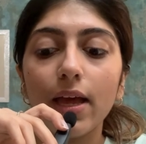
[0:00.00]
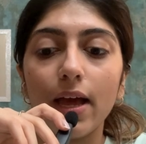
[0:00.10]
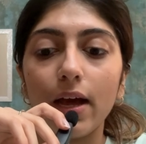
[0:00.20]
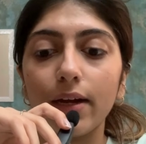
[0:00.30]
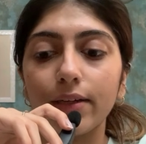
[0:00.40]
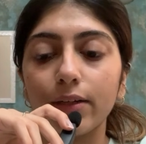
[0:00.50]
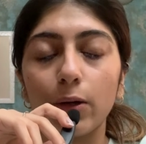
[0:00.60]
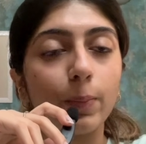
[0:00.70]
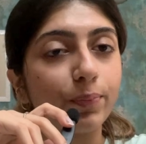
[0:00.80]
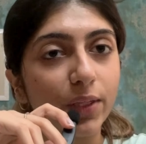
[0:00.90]
And
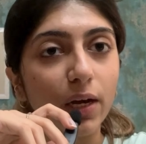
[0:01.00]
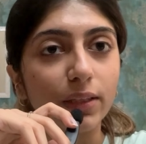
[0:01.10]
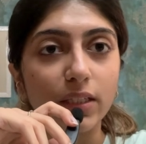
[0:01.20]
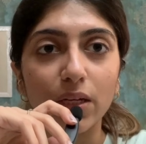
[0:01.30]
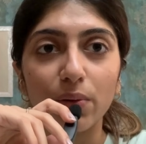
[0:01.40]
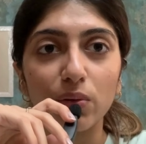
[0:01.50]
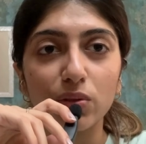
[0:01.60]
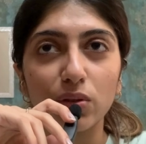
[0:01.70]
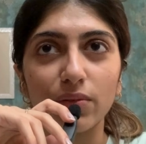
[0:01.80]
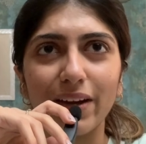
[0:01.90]
yeah, that's how I
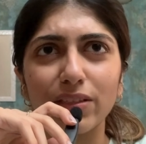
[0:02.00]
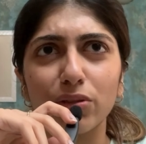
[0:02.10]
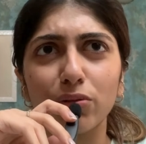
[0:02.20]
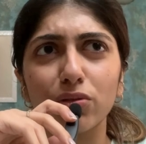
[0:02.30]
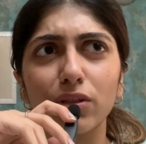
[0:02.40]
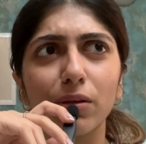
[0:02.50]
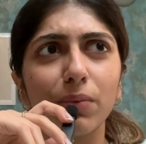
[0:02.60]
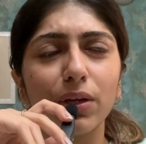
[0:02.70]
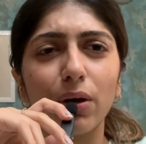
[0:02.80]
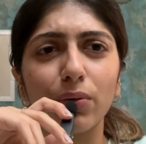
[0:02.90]
used to revise it. It used to take
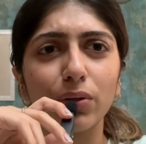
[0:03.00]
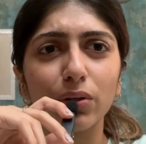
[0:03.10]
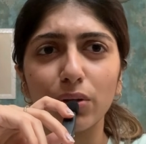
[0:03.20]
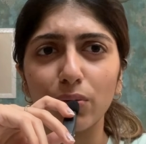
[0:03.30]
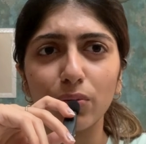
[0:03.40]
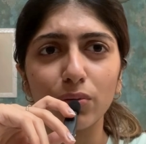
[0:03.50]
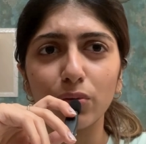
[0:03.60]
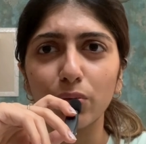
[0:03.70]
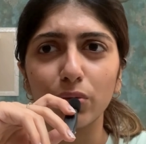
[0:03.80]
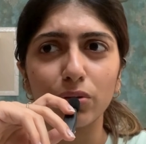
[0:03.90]
me around 2
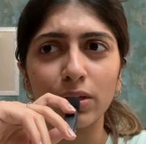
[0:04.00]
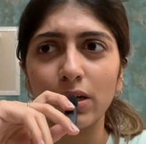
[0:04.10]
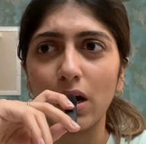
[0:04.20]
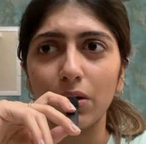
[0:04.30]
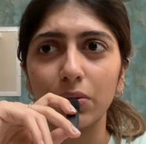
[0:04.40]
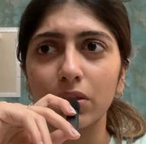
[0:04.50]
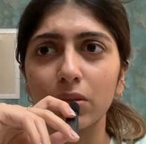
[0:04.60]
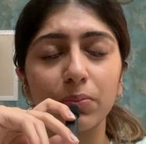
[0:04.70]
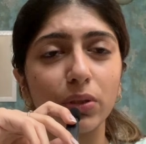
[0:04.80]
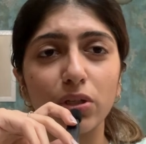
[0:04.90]
to 3
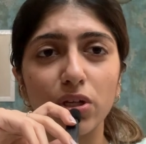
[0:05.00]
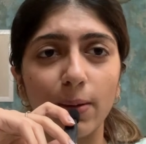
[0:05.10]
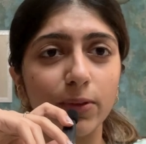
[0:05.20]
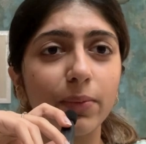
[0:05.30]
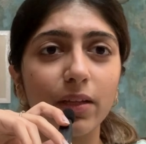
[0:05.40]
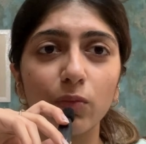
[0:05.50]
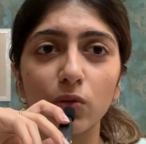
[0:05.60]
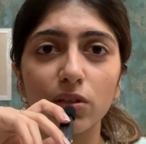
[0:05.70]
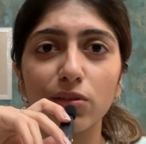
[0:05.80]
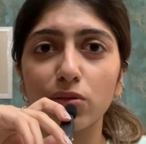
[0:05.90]
hours per chapter, but I
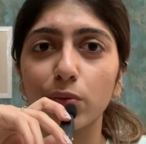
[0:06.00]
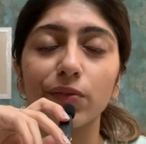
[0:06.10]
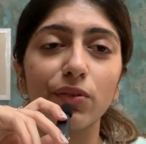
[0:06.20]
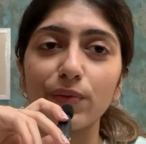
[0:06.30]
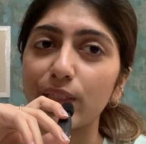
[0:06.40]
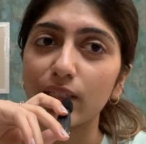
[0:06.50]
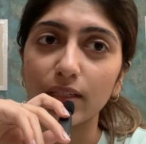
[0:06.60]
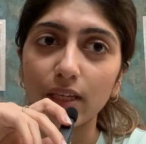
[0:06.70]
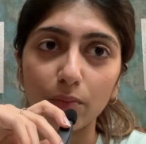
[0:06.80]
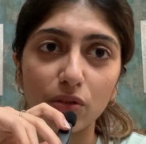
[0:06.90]
mostly used to do it for physics
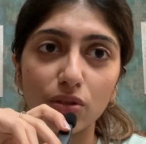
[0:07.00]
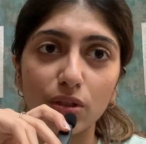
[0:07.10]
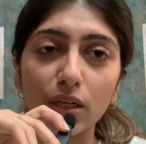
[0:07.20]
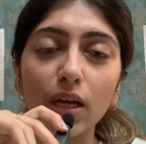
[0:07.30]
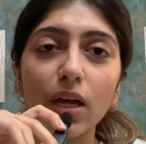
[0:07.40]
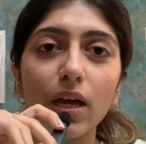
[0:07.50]
and chemistry.